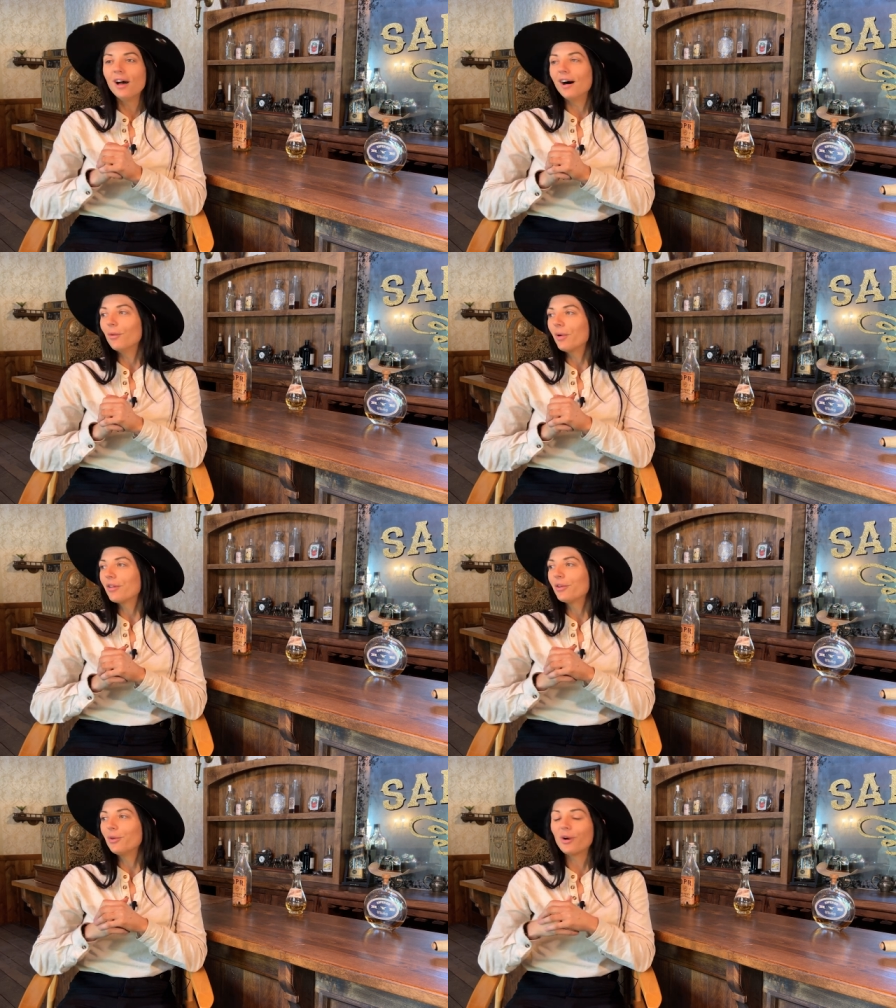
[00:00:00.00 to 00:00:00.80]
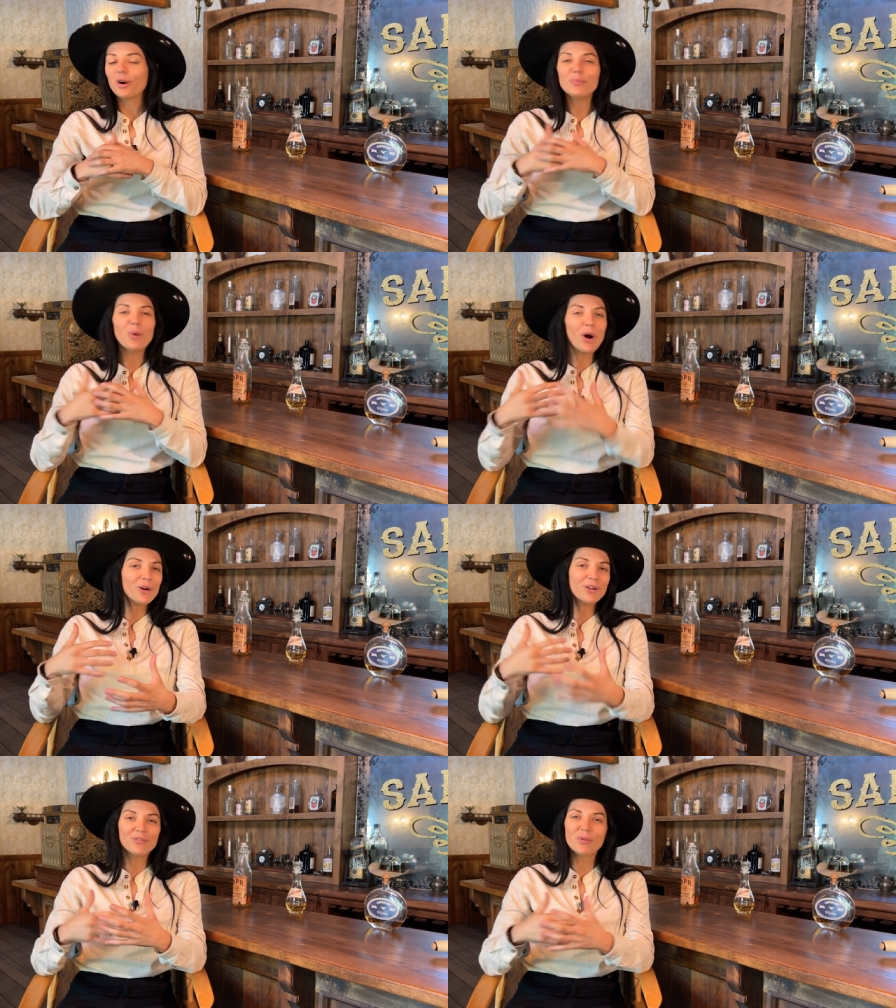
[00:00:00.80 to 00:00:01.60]
uh, whether you are a
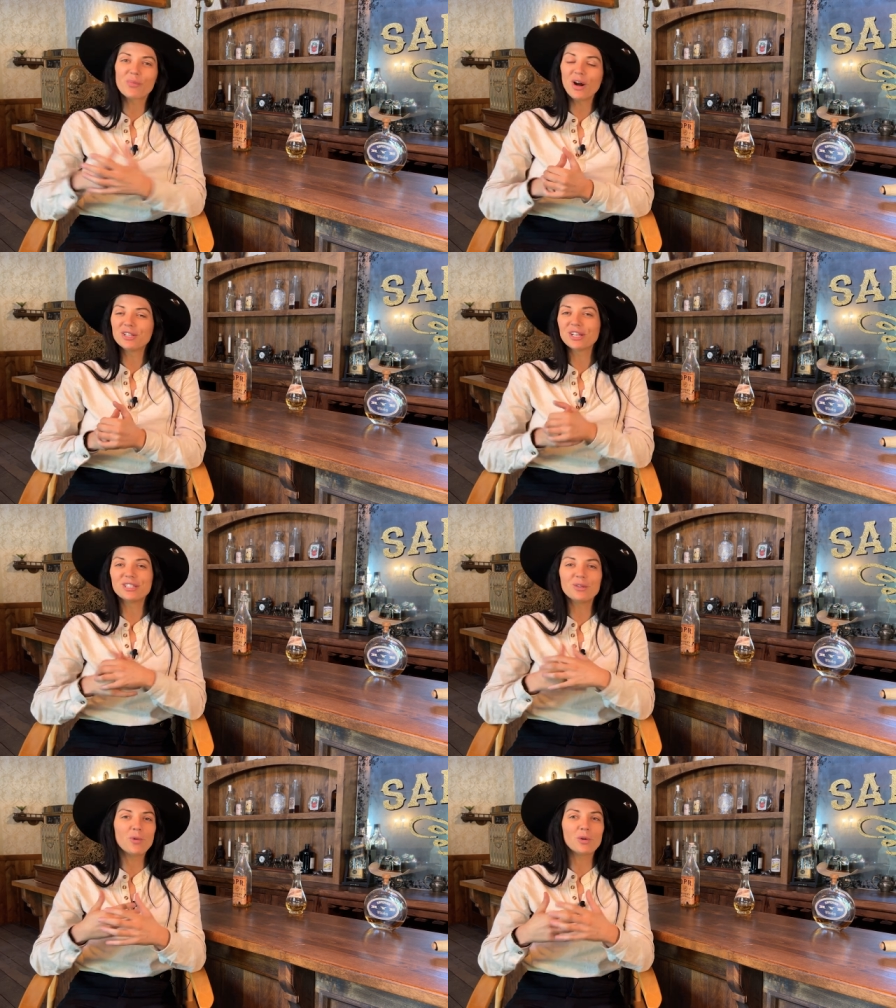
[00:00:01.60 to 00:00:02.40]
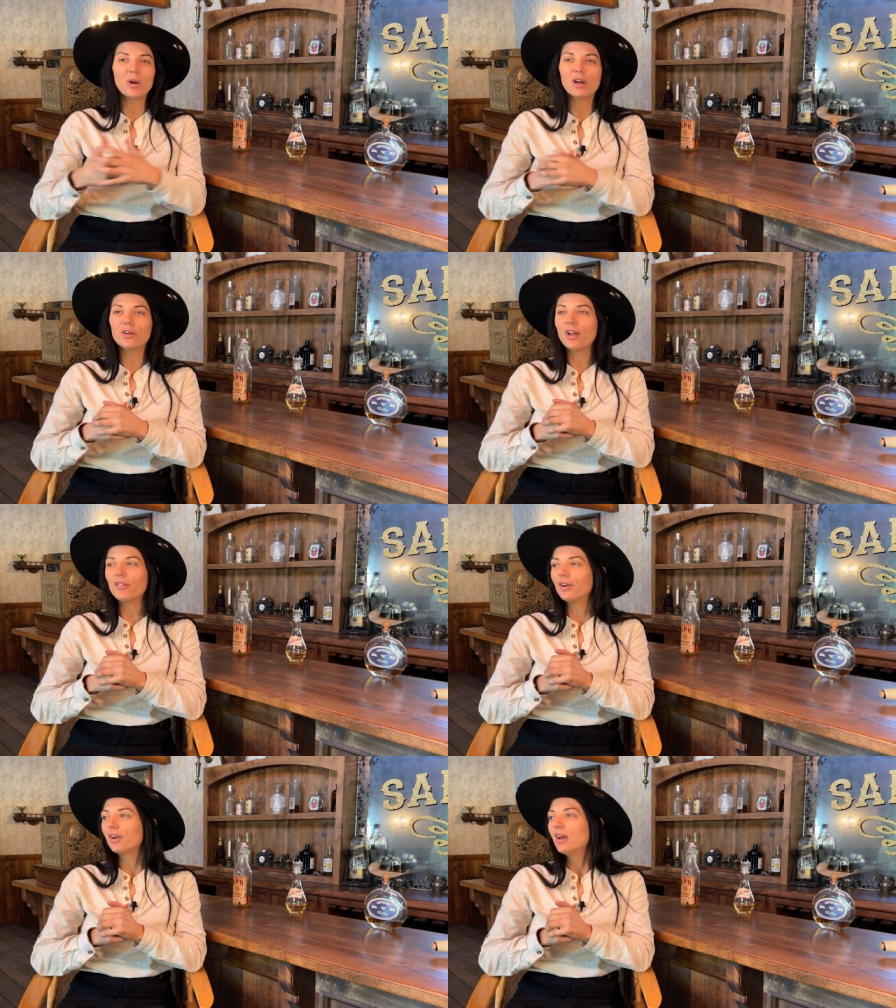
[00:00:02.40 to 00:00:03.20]
part of the project in one way or
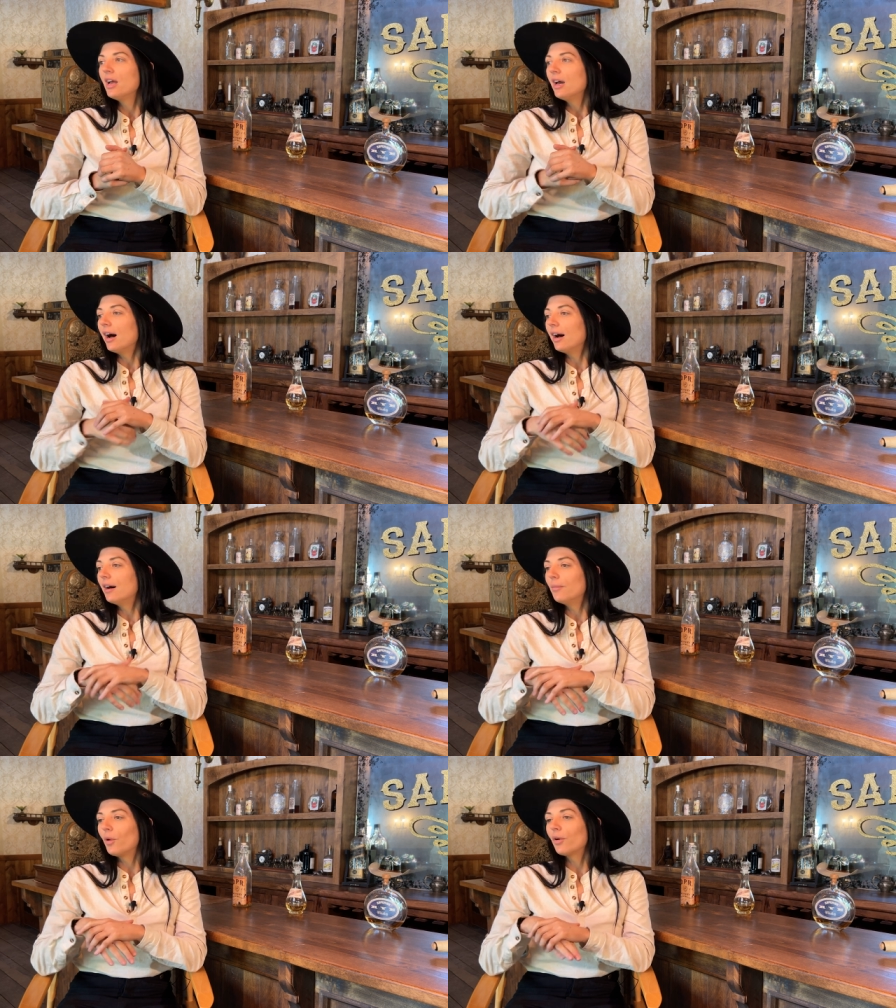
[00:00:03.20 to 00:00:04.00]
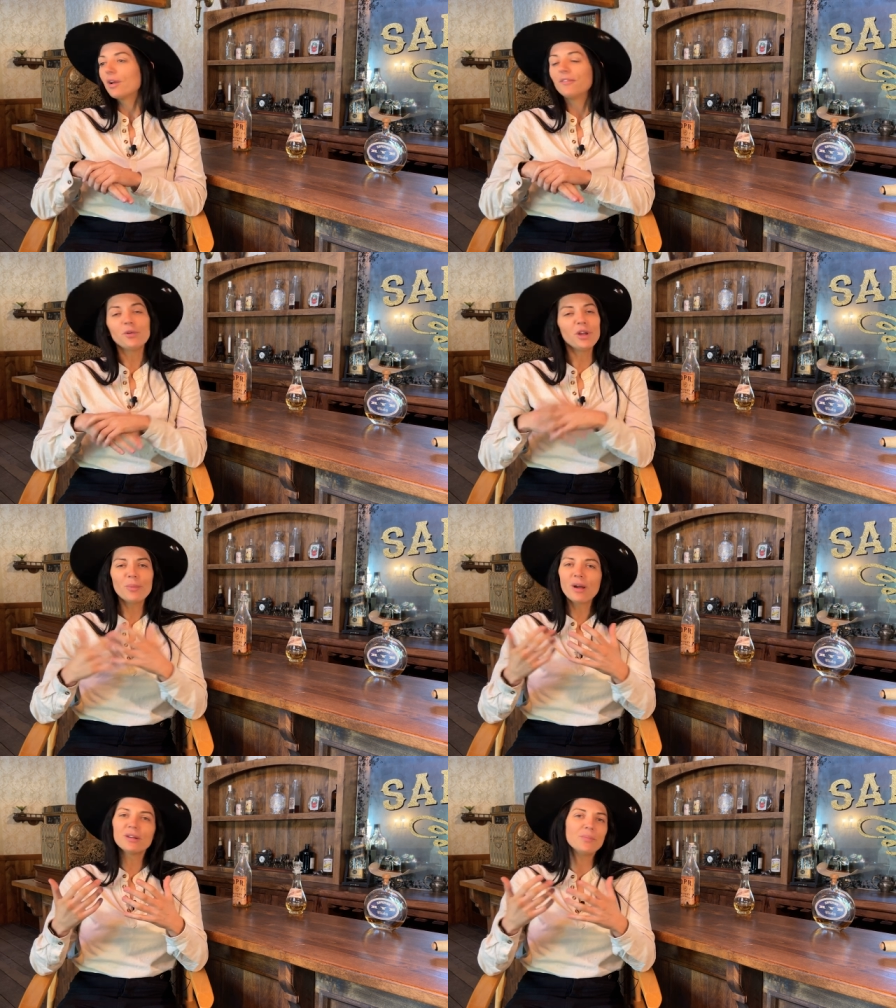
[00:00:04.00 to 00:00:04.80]
another, um, or if you hear
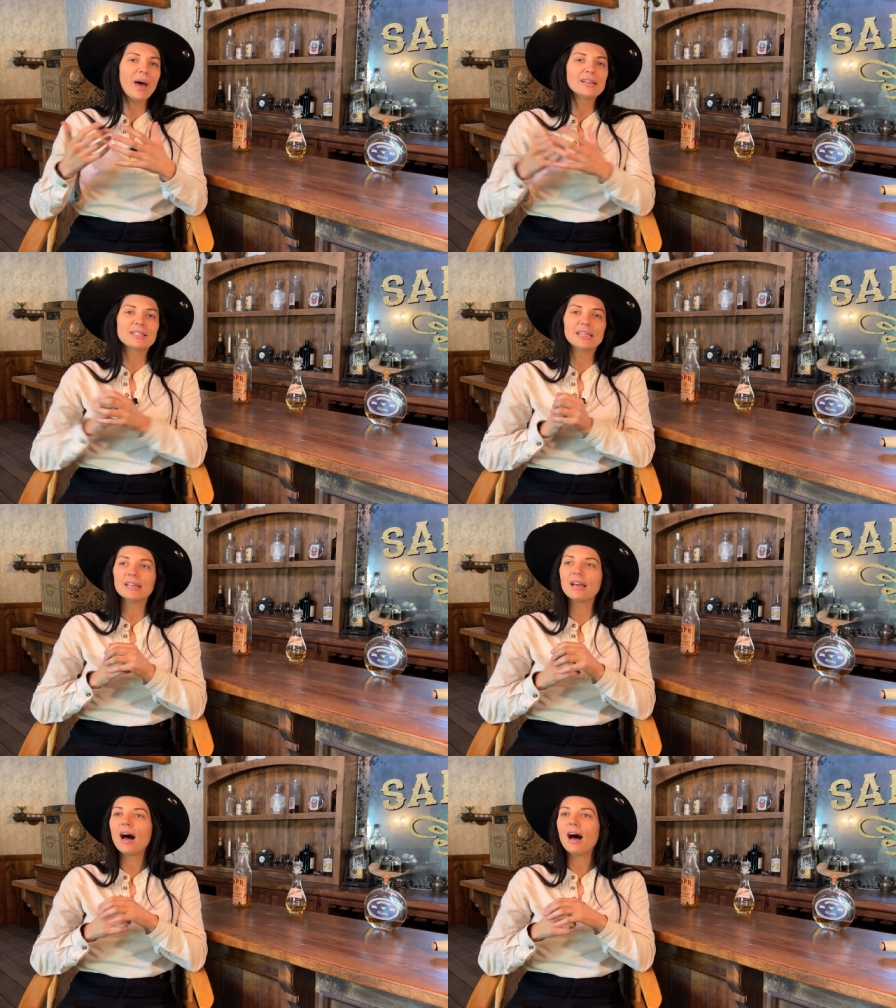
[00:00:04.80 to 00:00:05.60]
about it in passing,